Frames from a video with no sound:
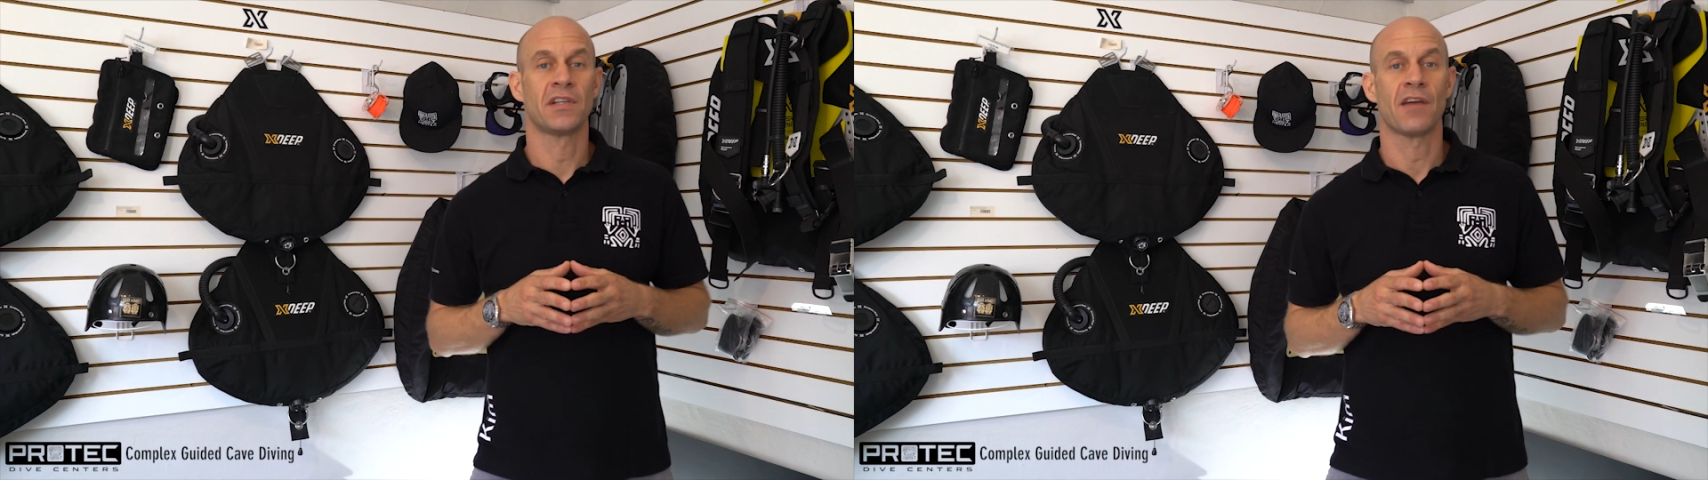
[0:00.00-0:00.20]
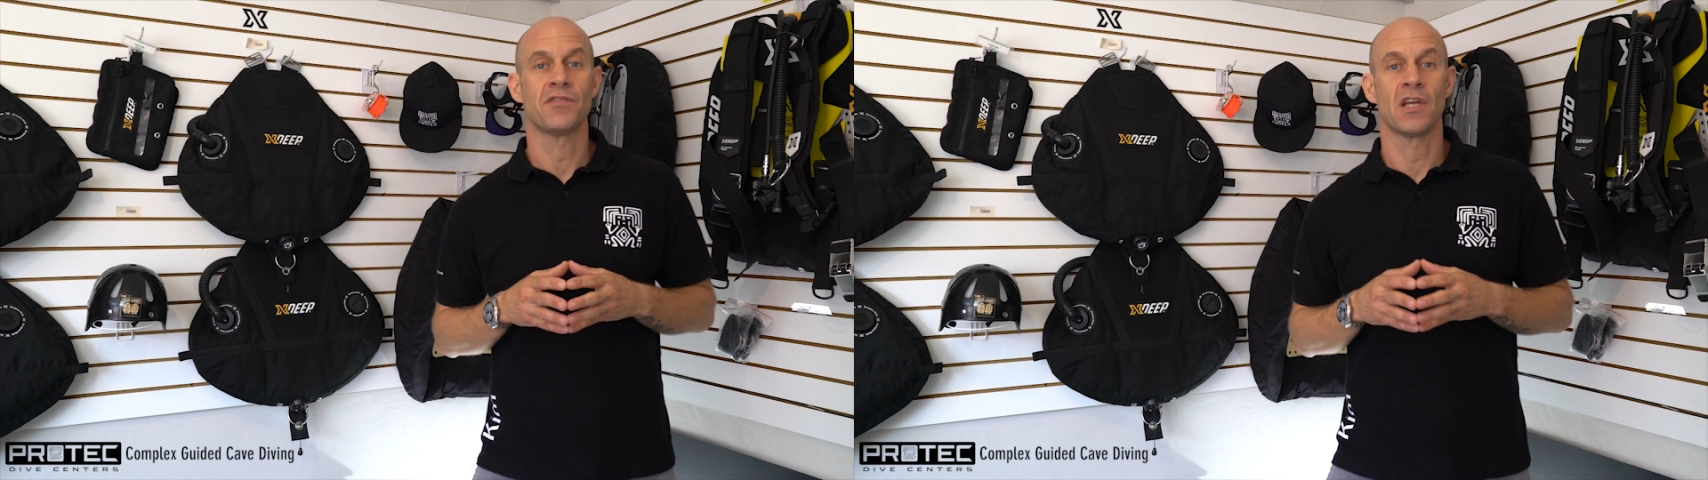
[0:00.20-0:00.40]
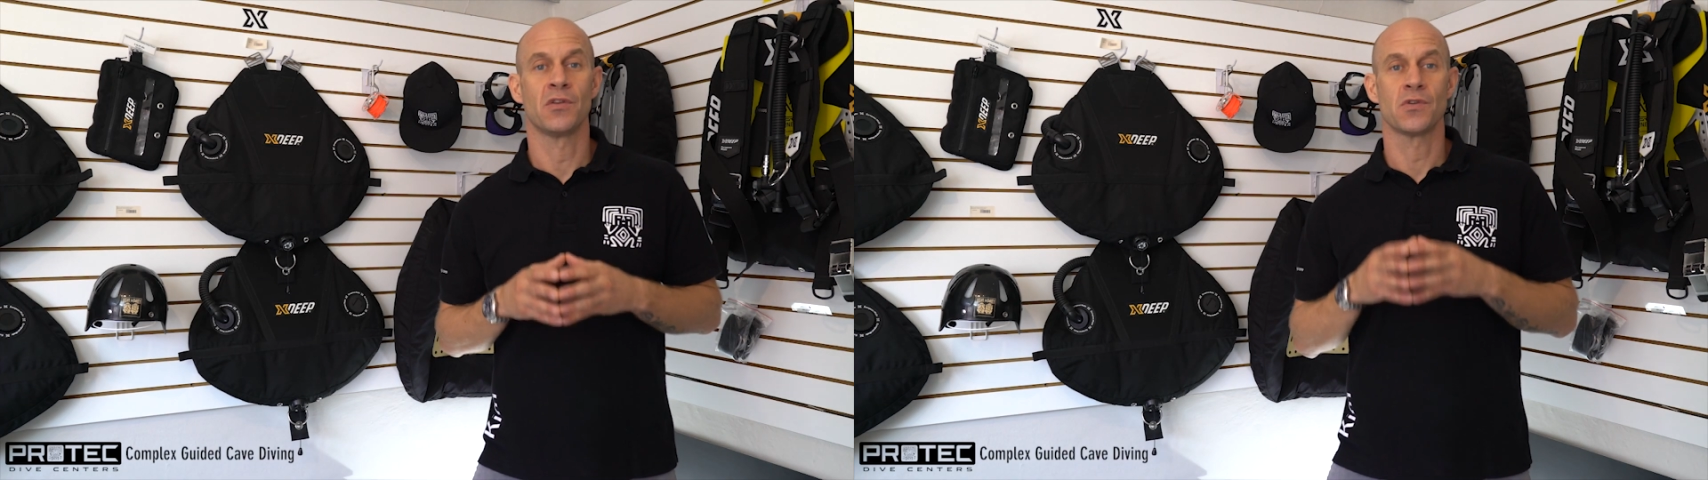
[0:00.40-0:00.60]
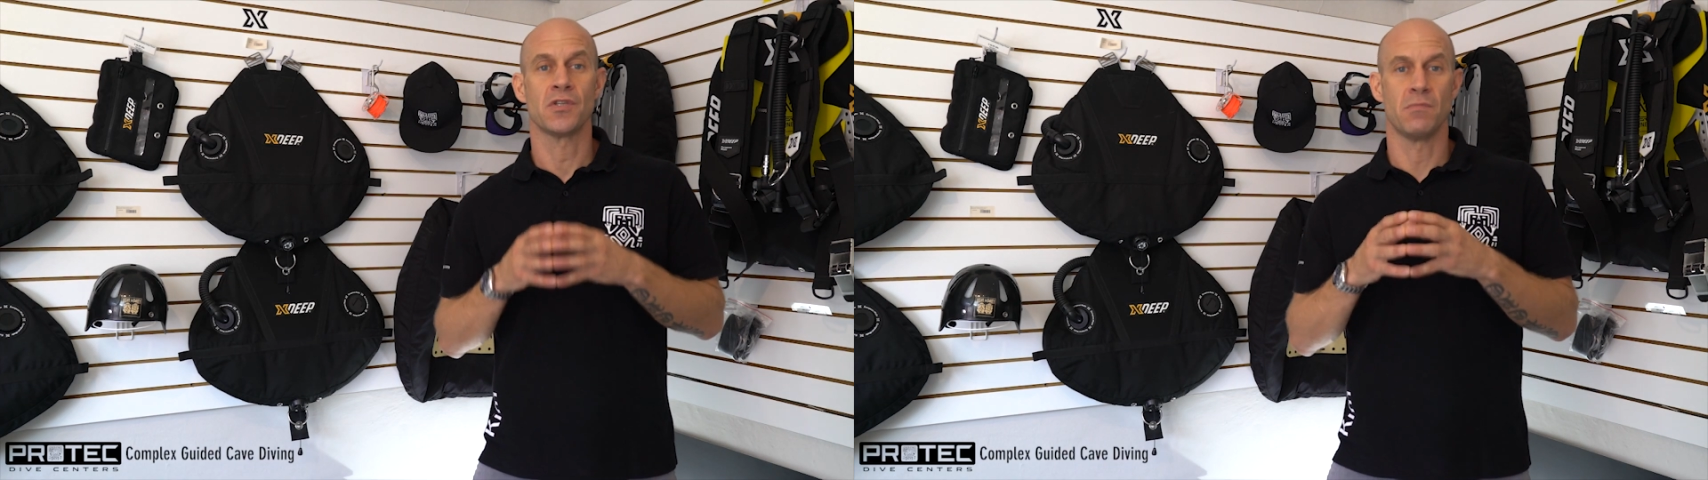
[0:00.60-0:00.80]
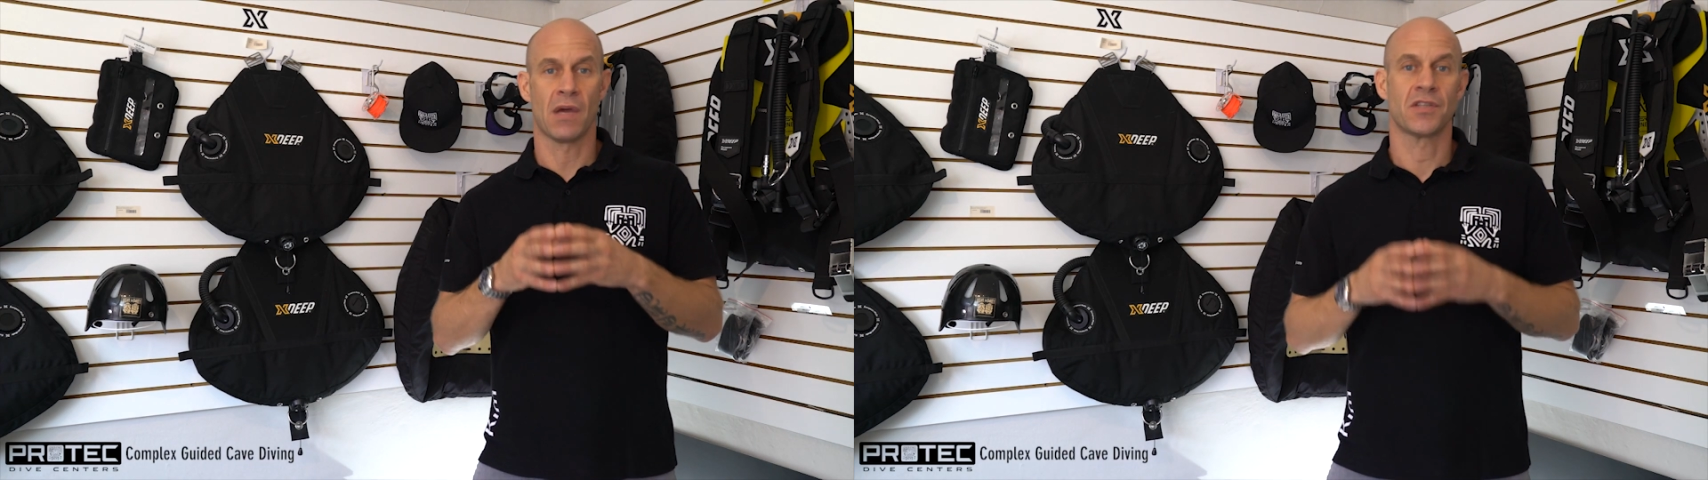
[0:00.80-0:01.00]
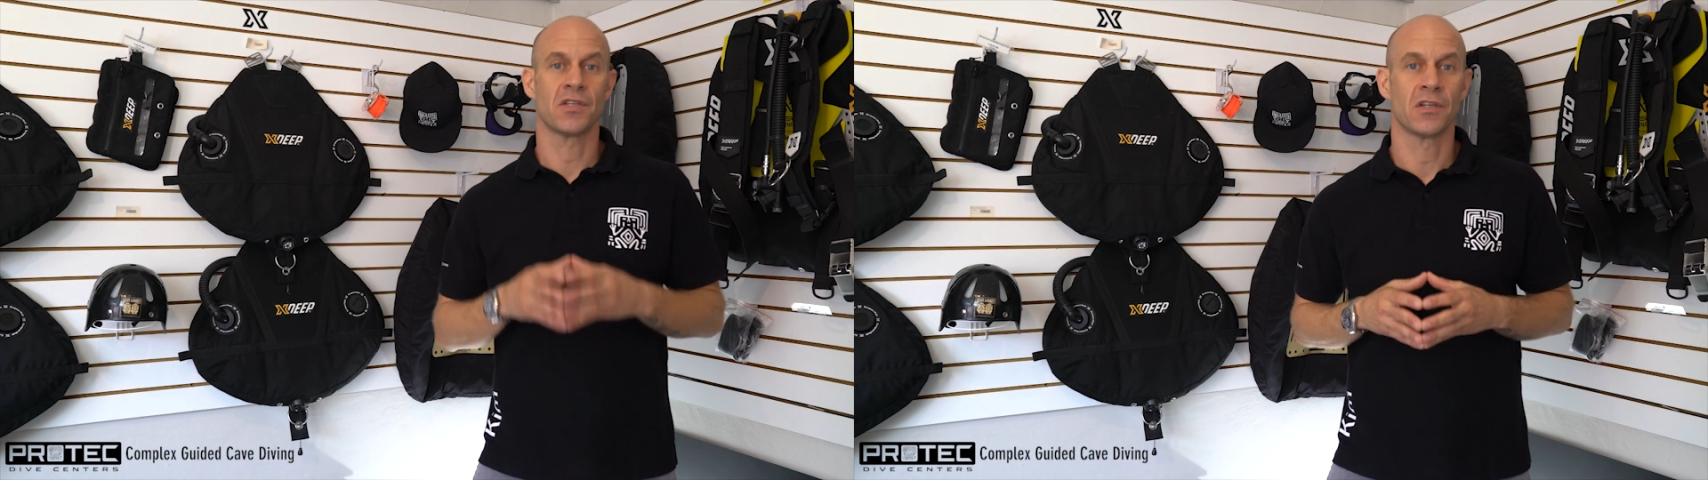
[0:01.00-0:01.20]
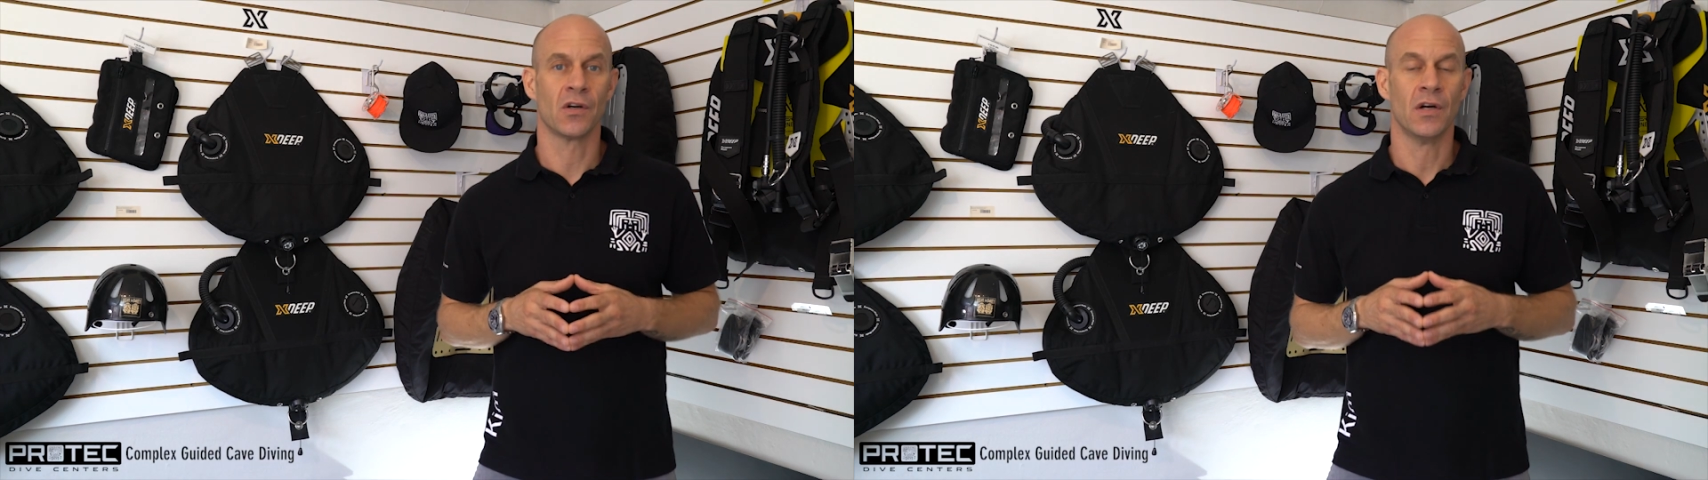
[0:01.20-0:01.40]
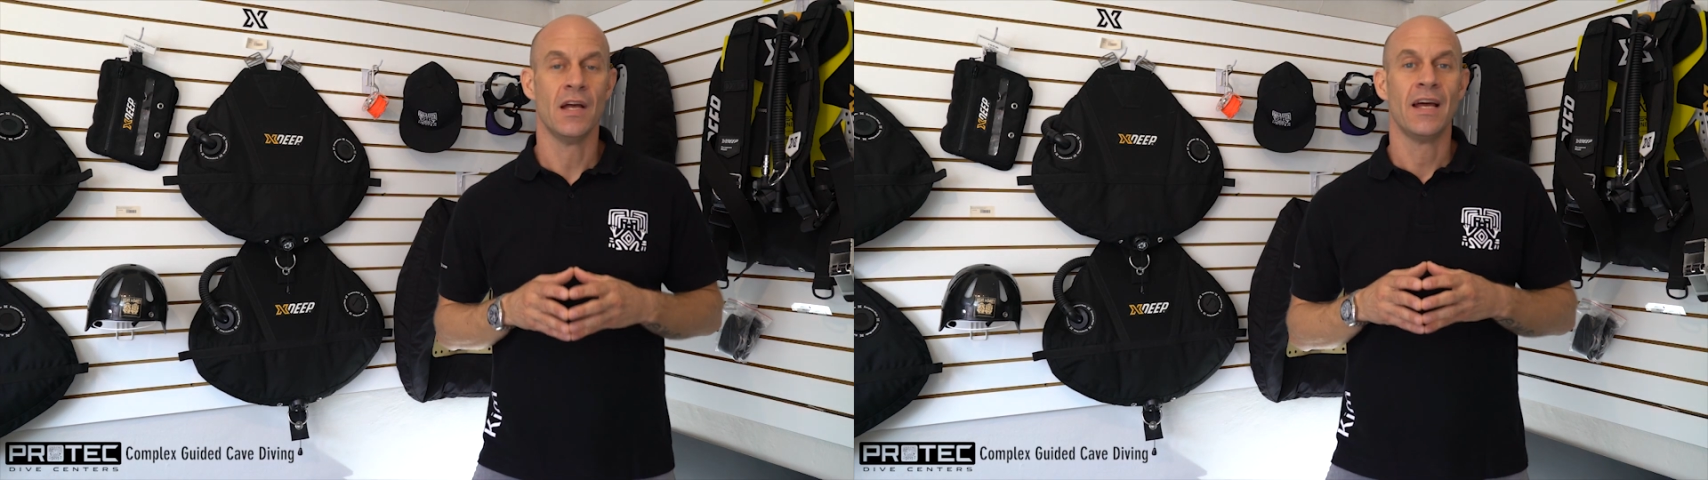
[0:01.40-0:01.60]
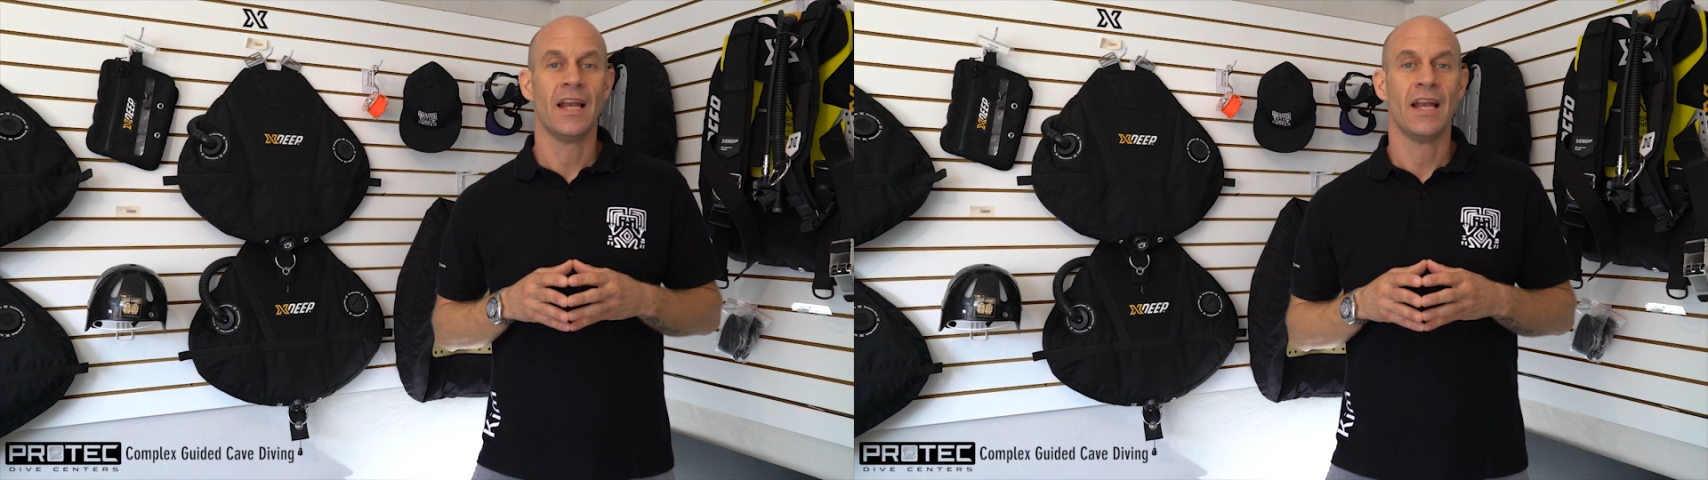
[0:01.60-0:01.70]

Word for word: Dive Centers in Mexico.